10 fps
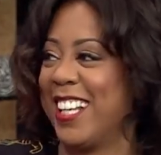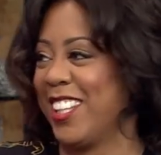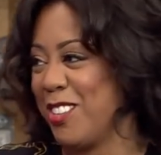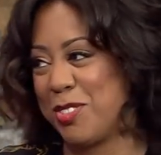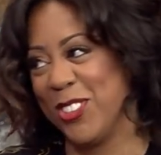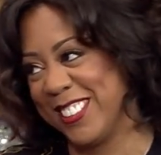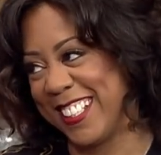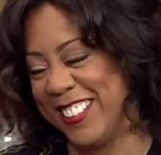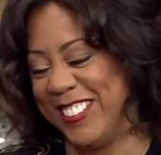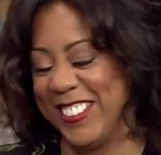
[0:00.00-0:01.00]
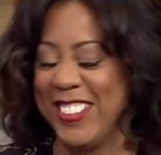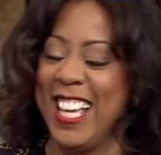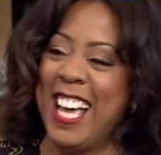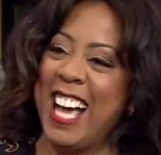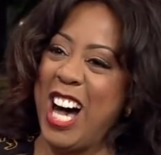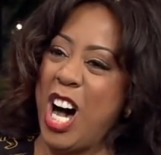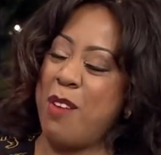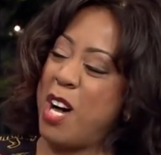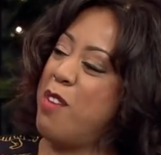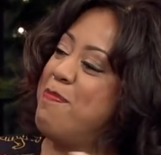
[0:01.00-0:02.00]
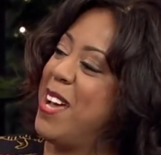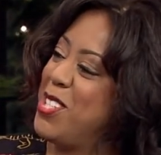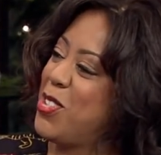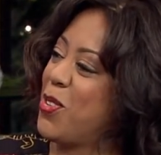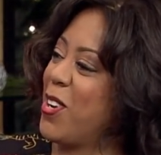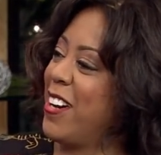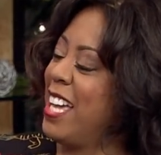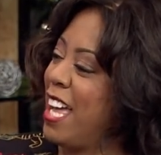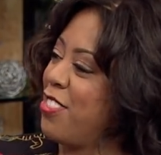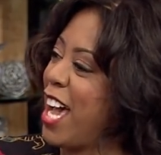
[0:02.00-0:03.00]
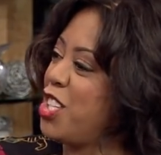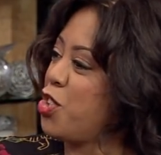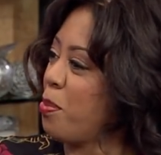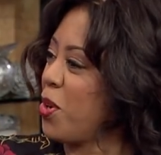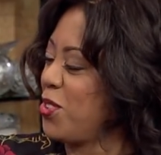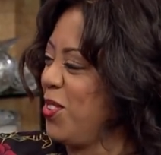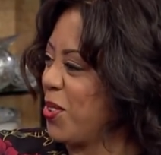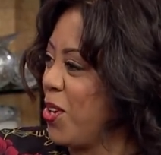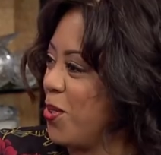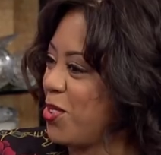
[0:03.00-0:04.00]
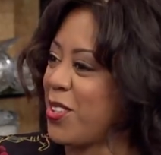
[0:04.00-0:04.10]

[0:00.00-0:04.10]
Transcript: quick, I love sports. Yeah, me too. um, a mentor, that is your personal coach.